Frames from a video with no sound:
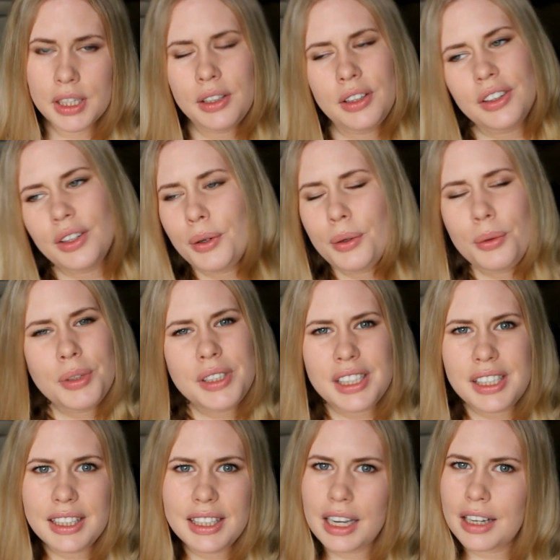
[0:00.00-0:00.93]
Uh, though it
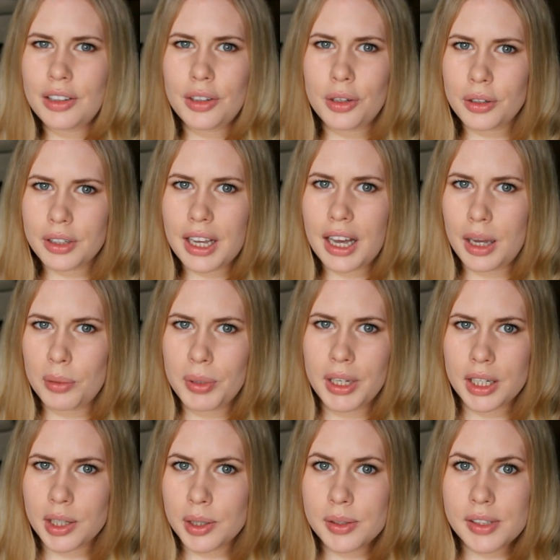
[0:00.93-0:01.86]
wasn't that low carb,
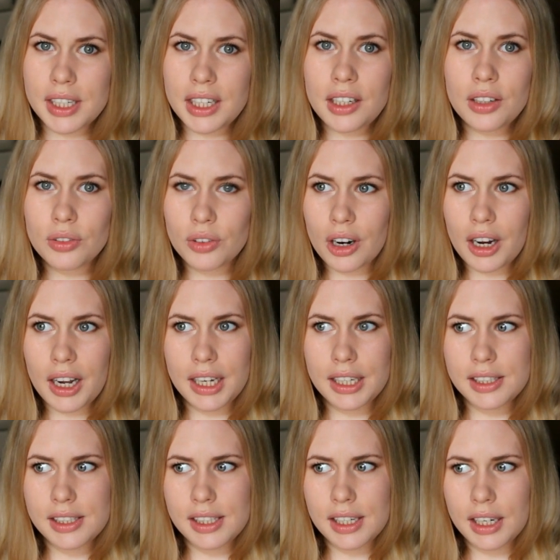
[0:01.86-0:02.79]
like I was eating
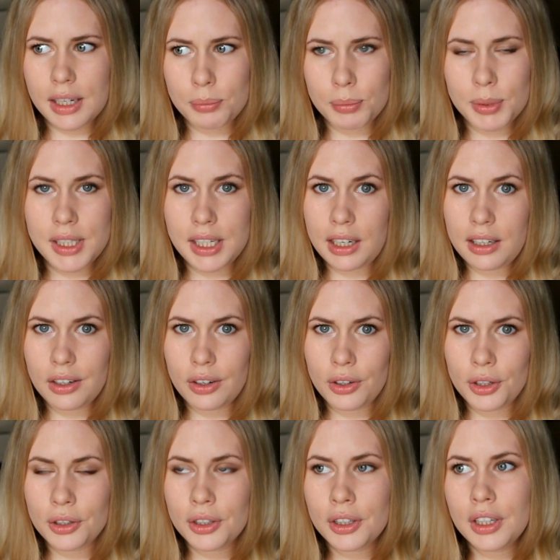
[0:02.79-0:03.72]
rice and
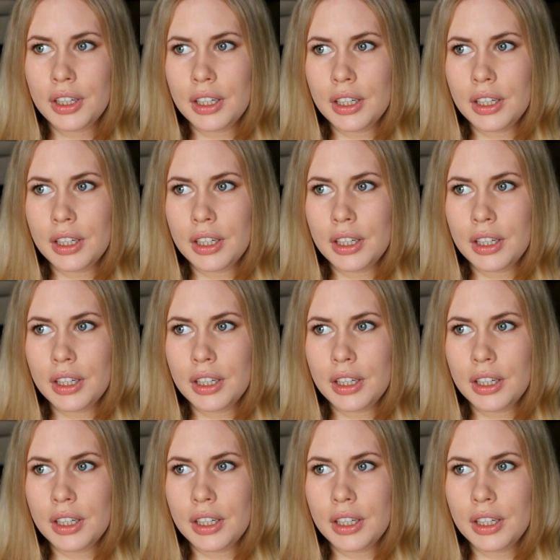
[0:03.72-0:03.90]
potato.